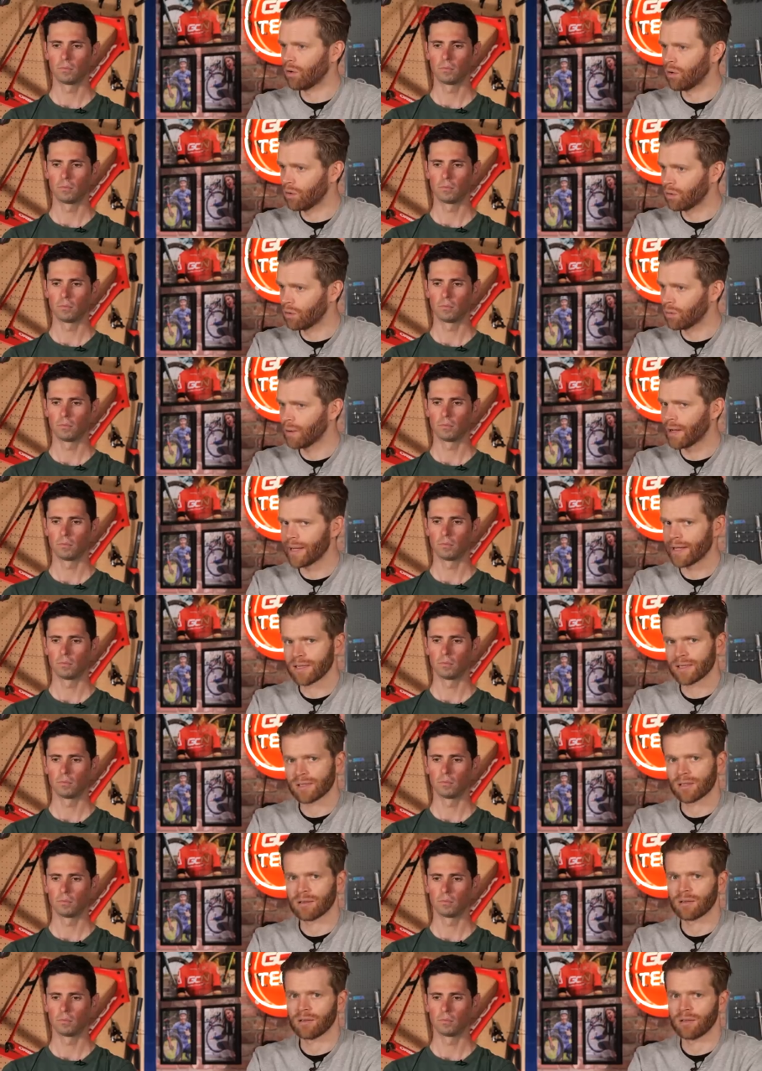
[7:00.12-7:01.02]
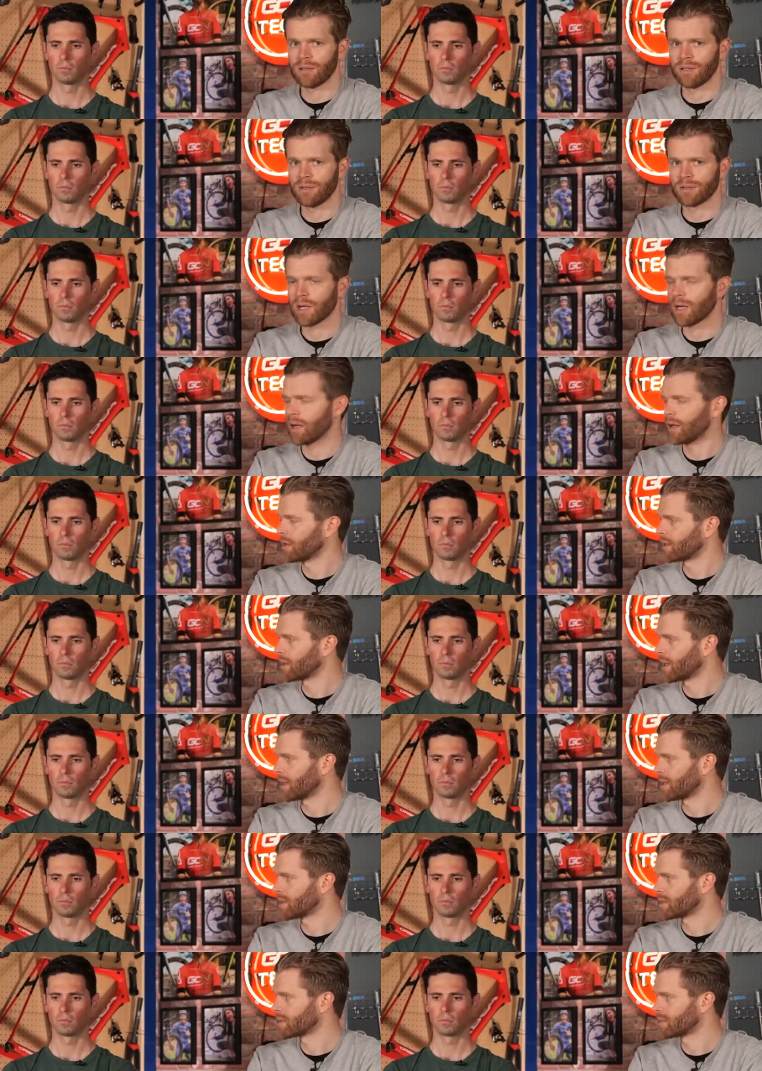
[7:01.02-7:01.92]
Speaker 1: always use a hard
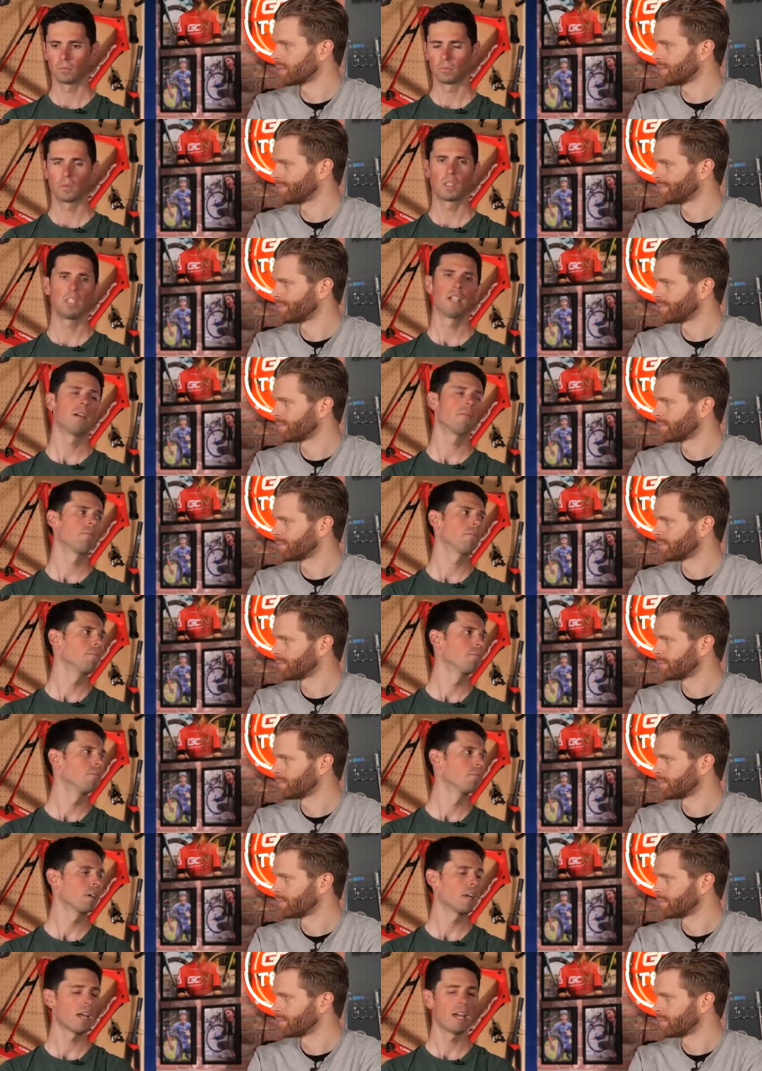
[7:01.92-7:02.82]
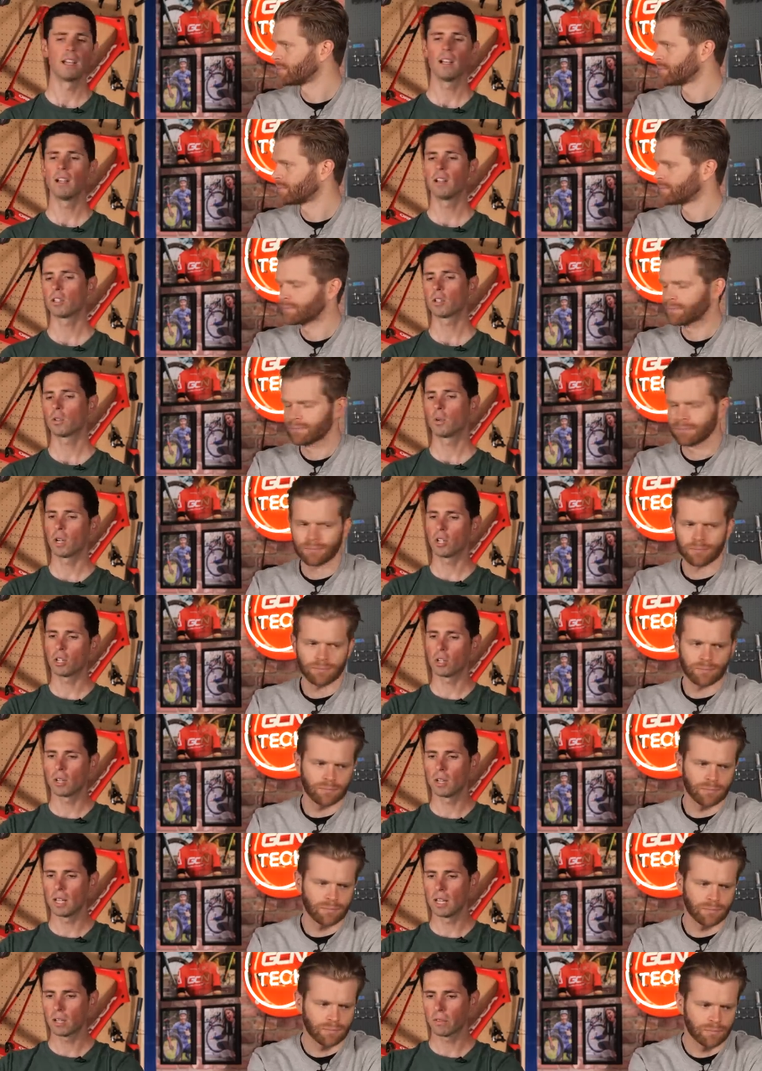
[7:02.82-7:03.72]
case.
Speaker 2: Yeah. Okay. Last
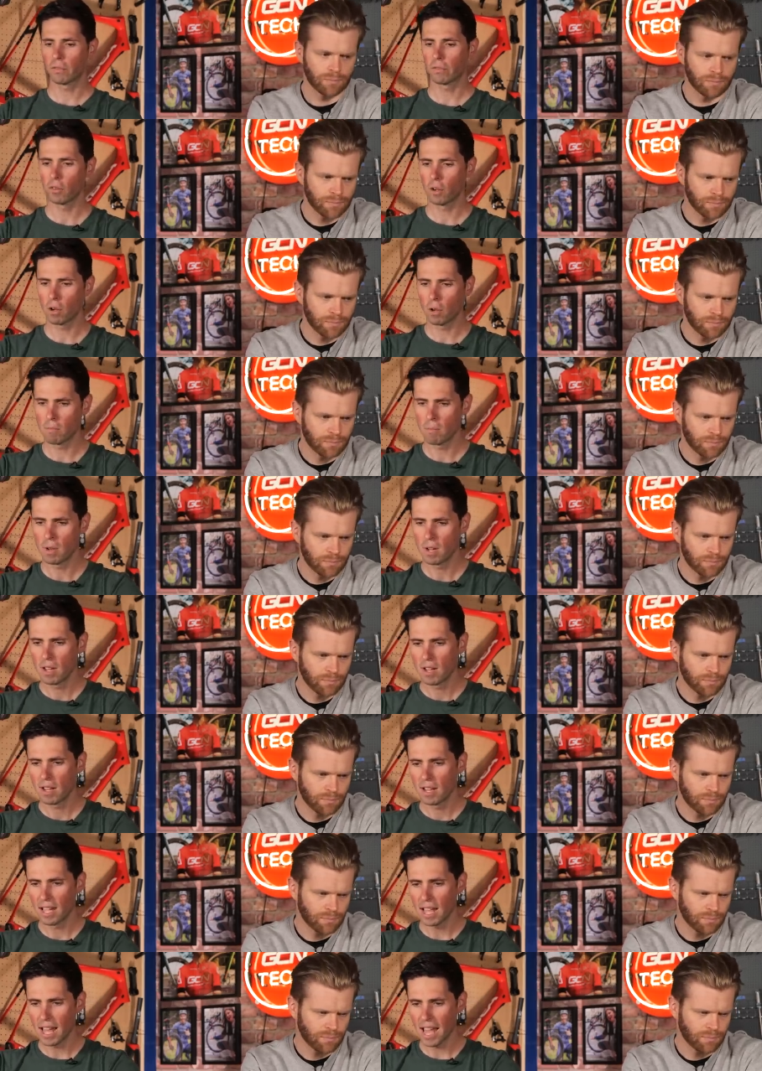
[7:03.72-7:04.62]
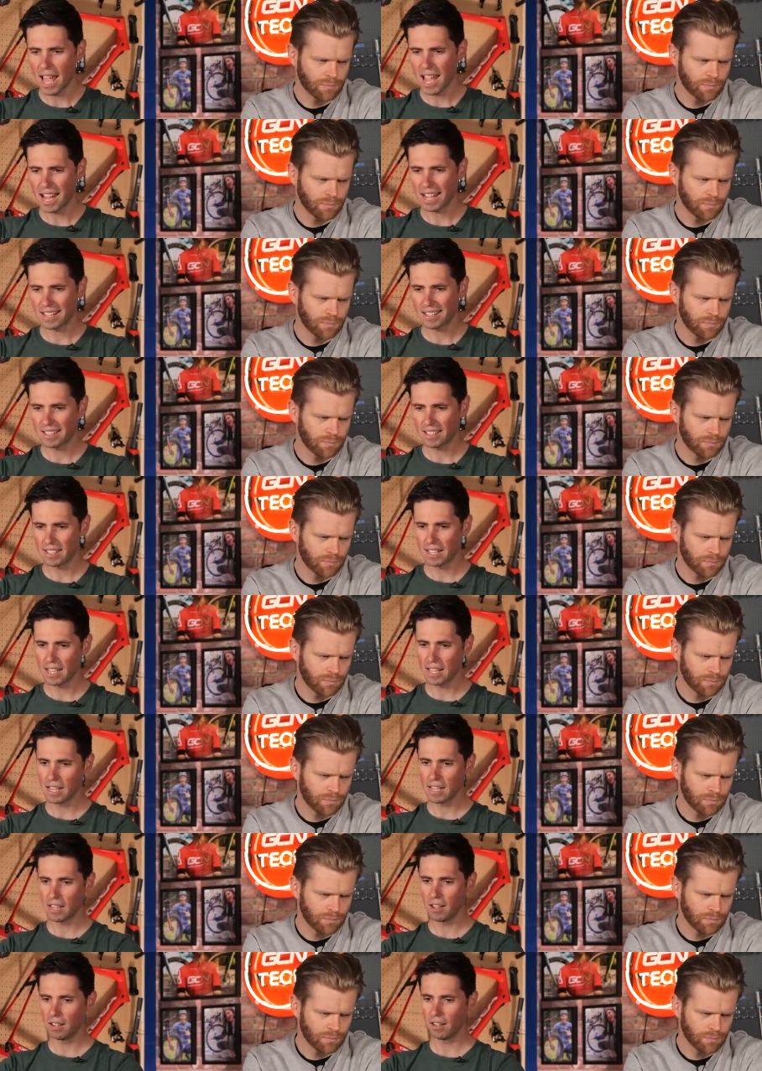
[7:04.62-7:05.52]
question is from
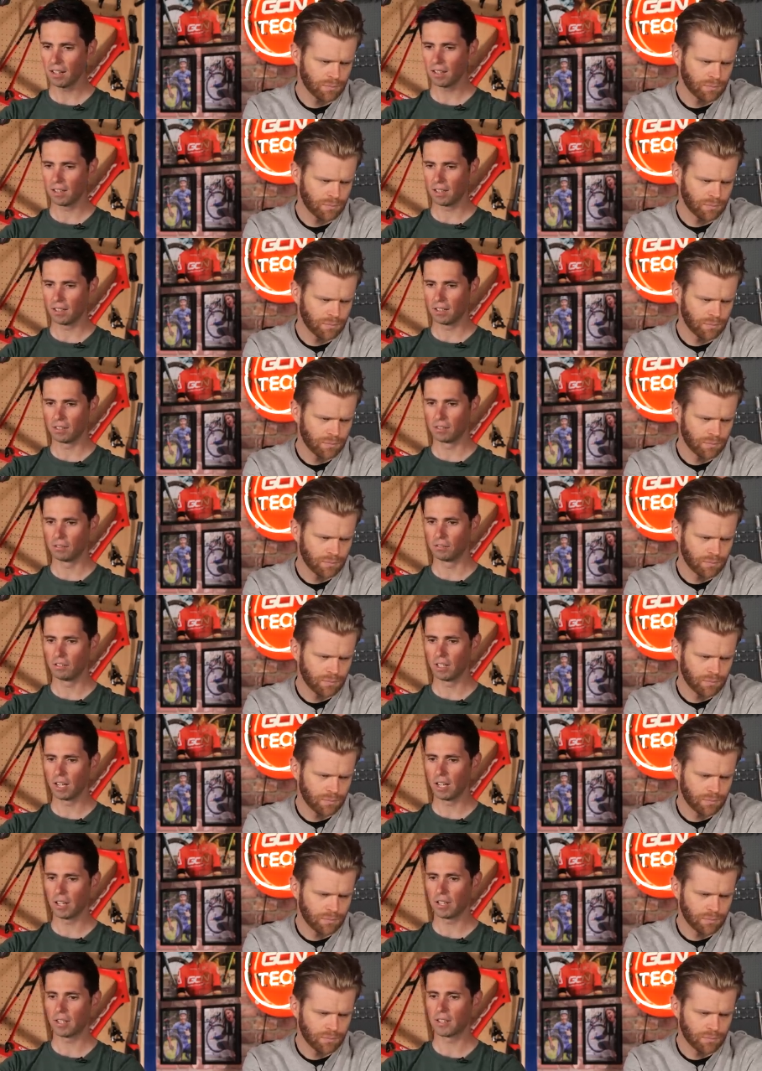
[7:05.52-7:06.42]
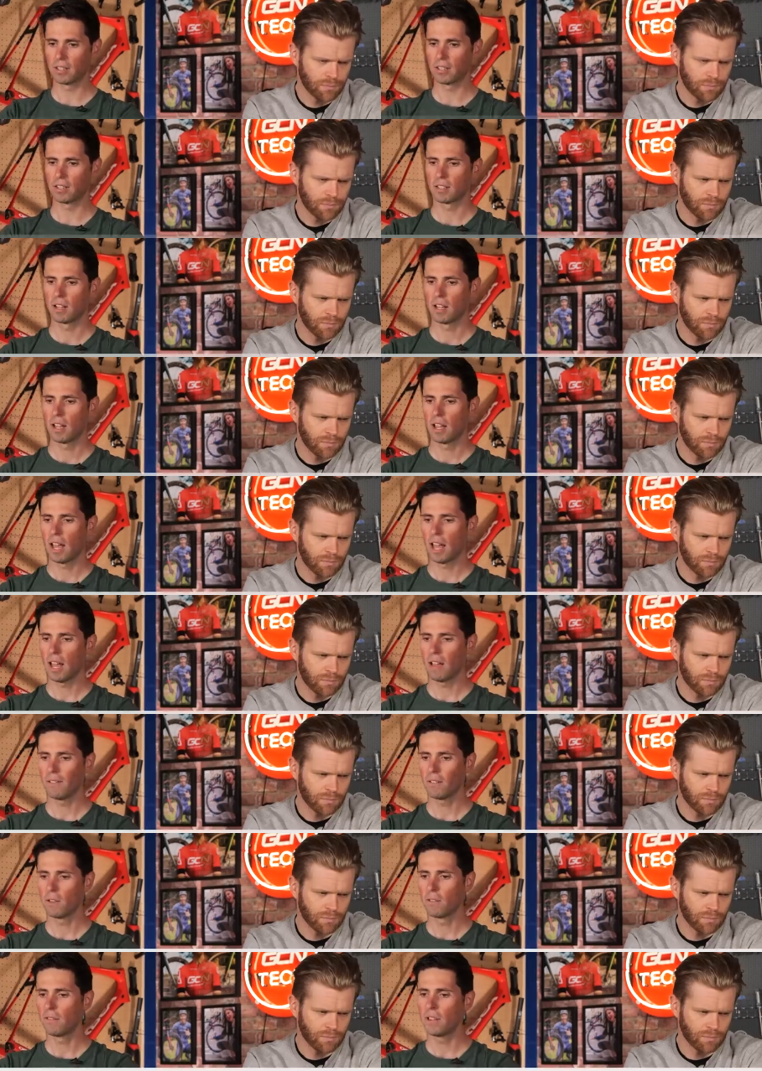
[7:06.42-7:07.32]
XC Russ.
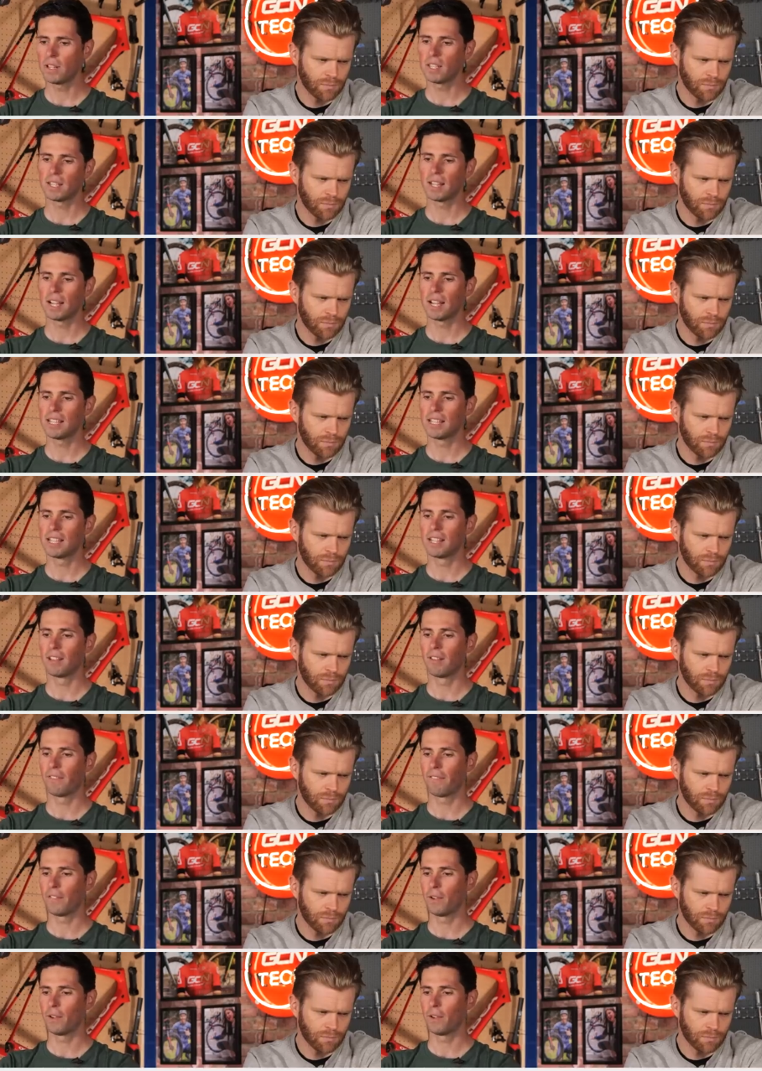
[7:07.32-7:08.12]
Have you investigated the